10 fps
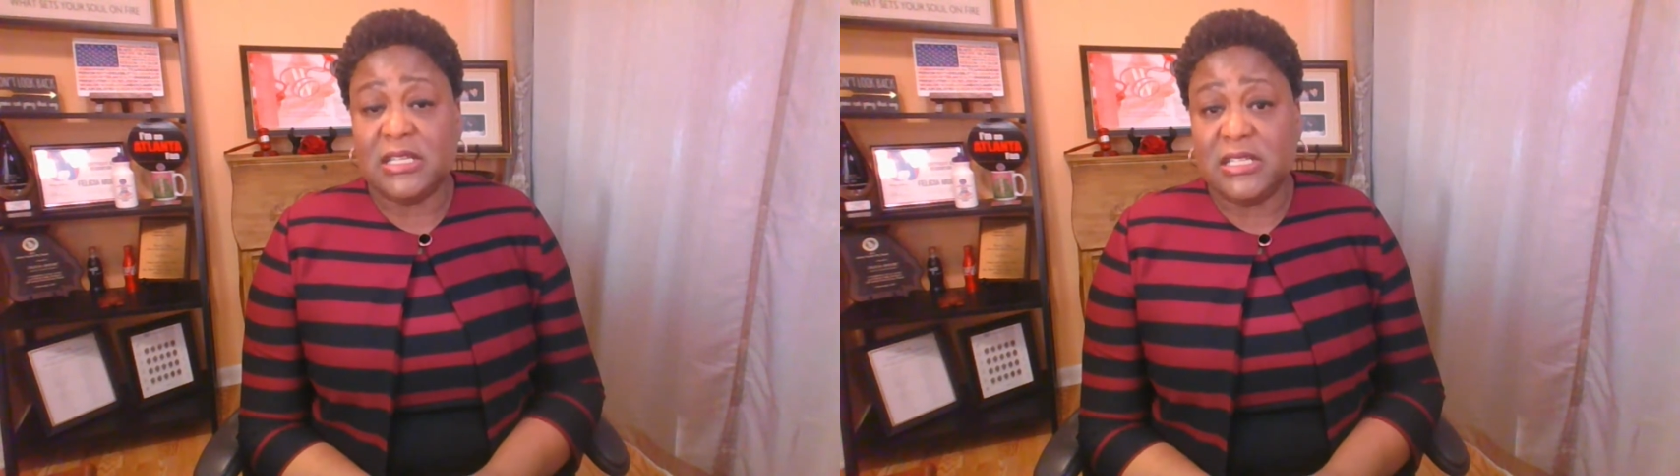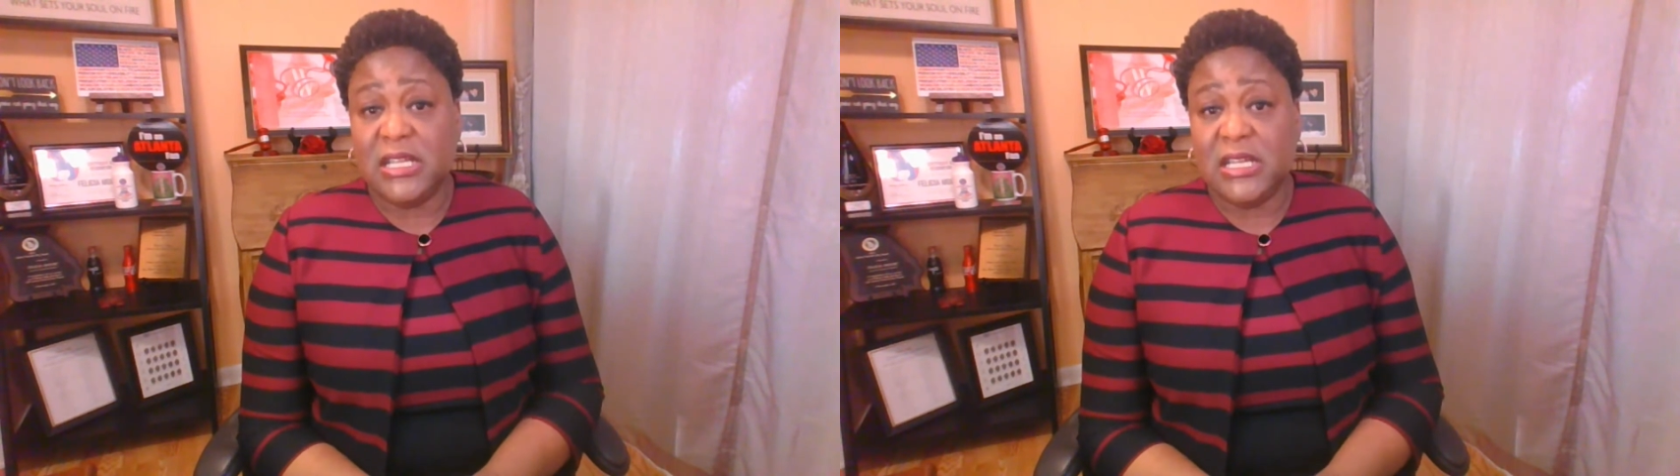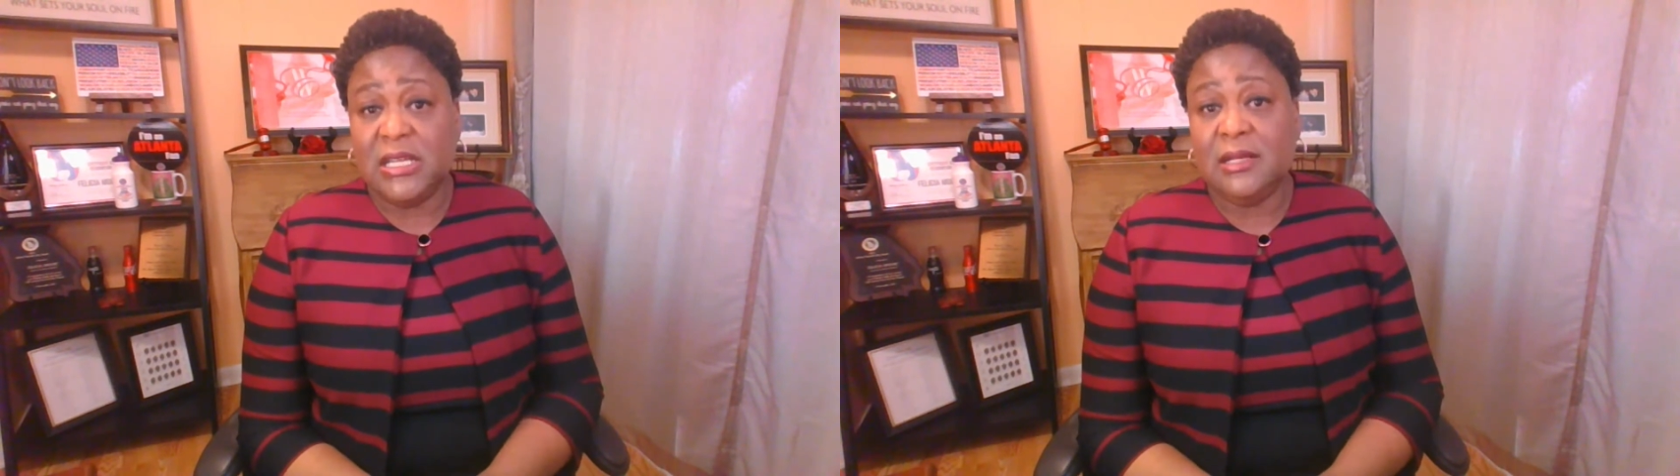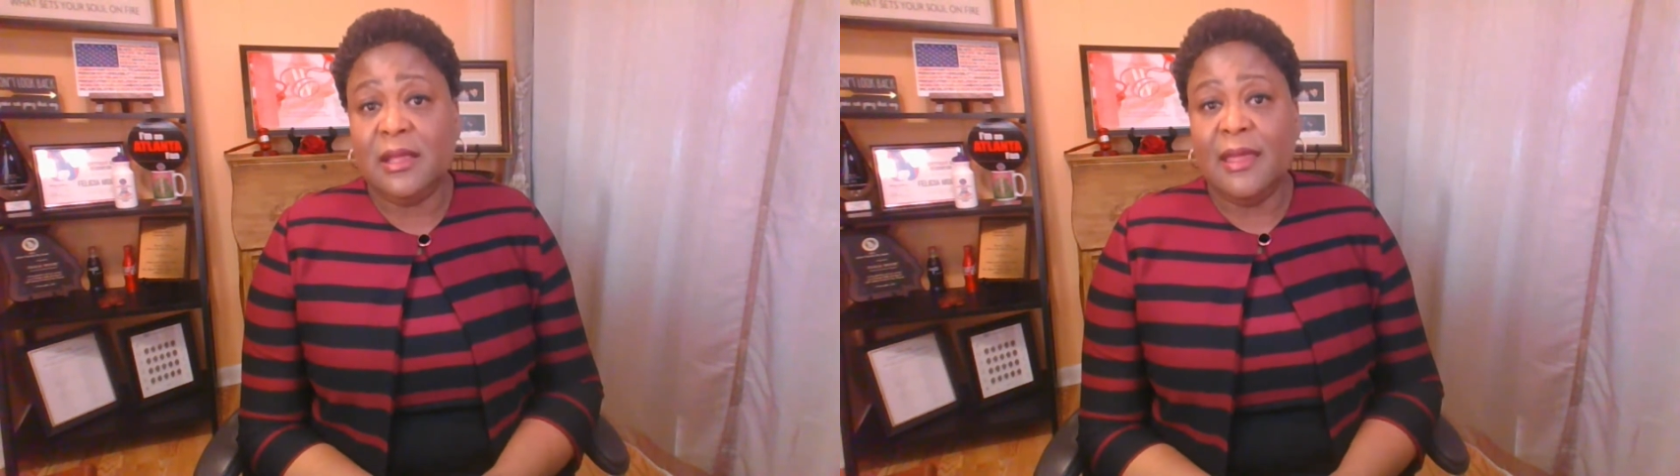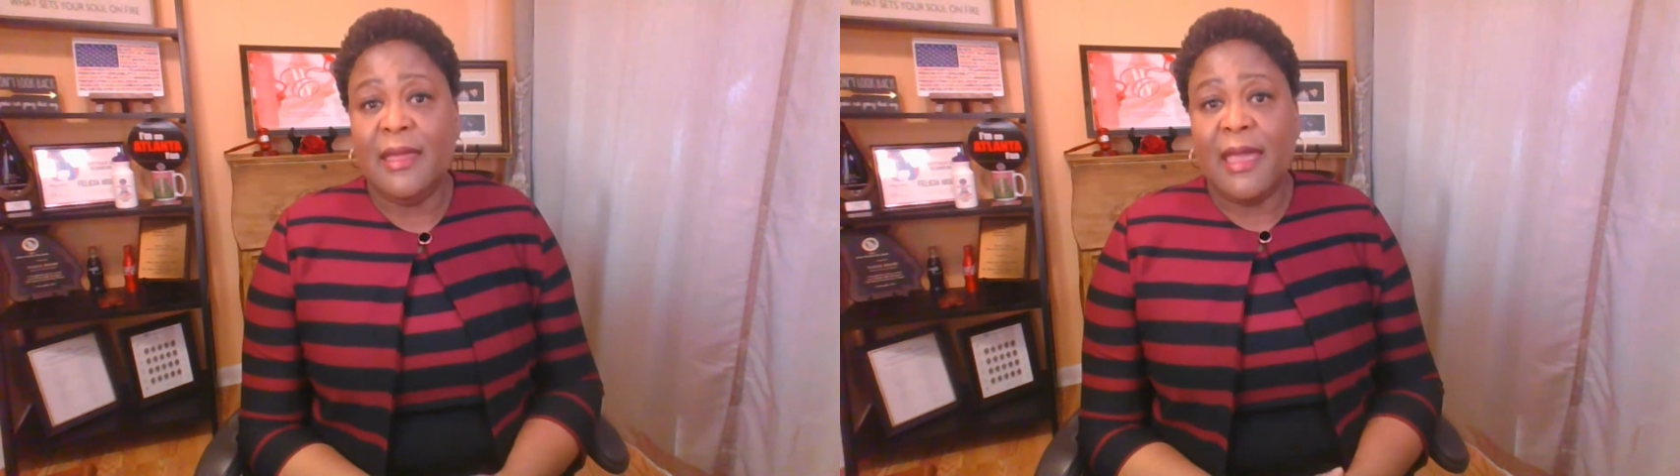and in need.
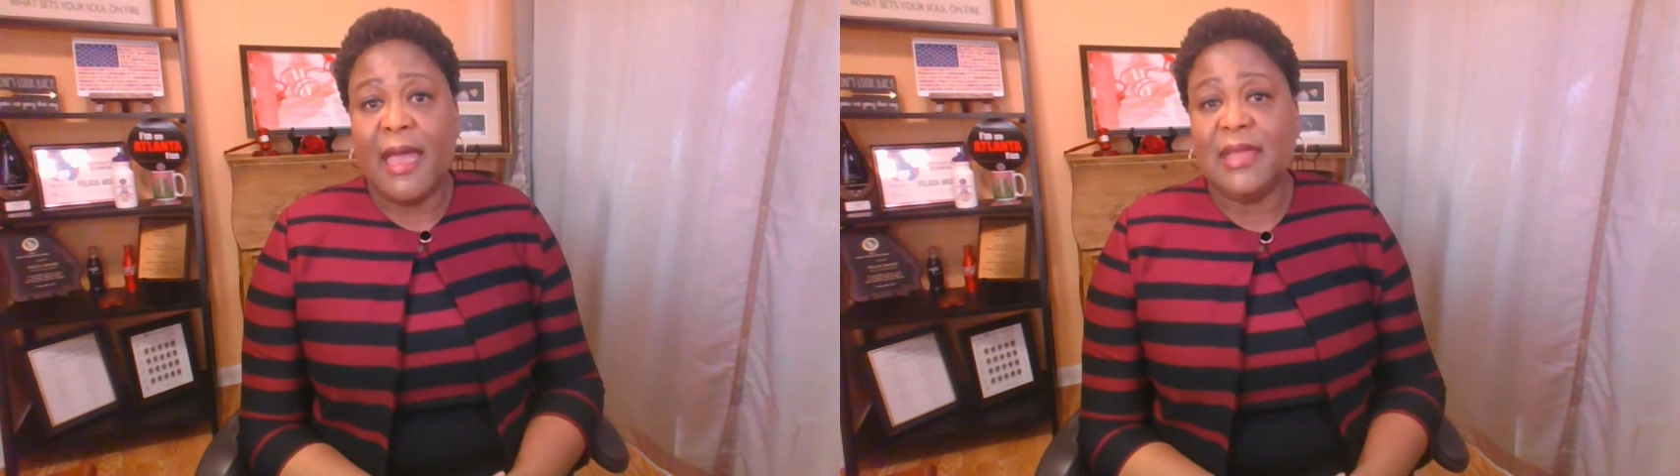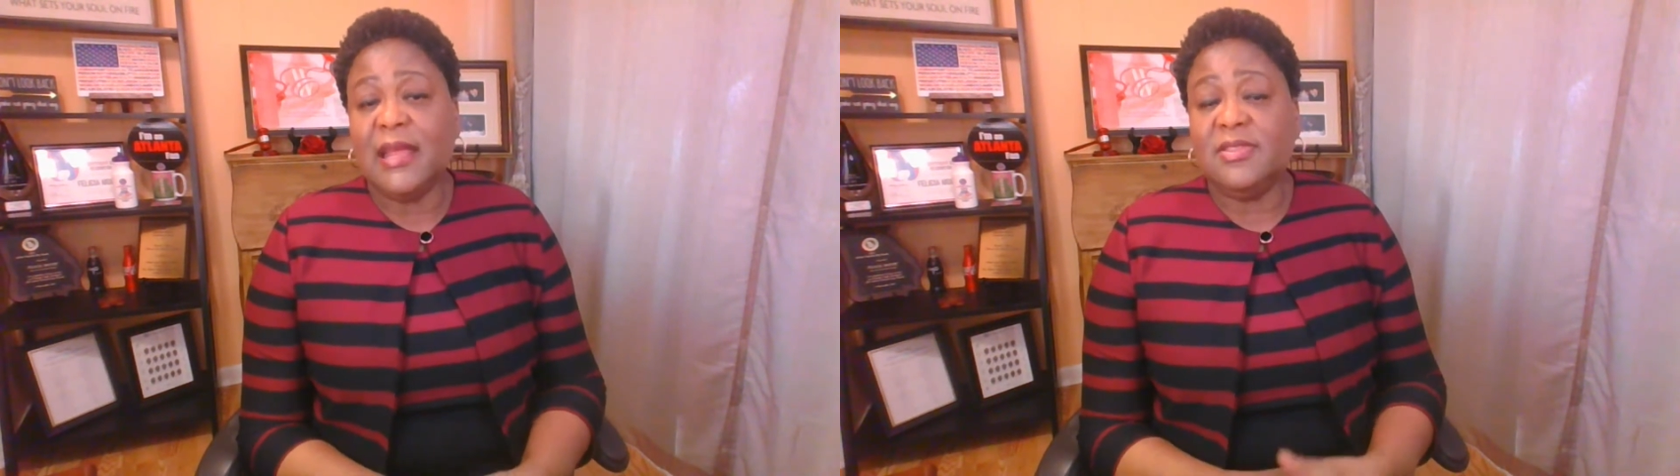And